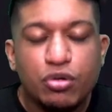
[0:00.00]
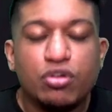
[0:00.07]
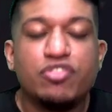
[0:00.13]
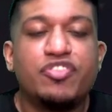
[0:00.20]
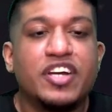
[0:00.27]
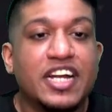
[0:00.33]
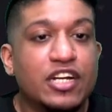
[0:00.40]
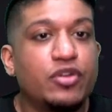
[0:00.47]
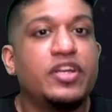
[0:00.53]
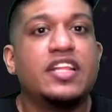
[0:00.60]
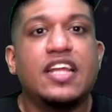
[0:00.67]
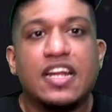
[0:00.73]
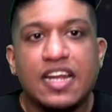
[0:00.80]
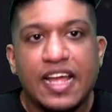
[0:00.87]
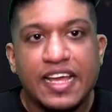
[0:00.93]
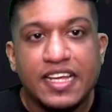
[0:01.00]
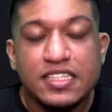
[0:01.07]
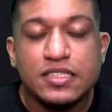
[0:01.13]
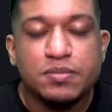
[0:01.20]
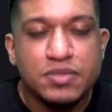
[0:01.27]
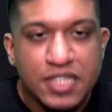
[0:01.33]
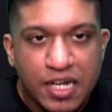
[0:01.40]
don't forget to hit that like
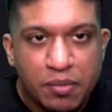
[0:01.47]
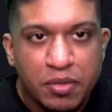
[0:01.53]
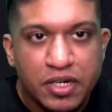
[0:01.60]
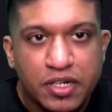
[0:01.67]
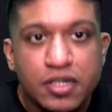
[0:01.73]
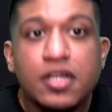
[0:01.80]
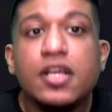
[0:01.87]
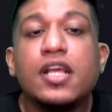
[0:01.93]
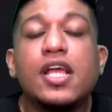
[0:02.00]
and subscribe button.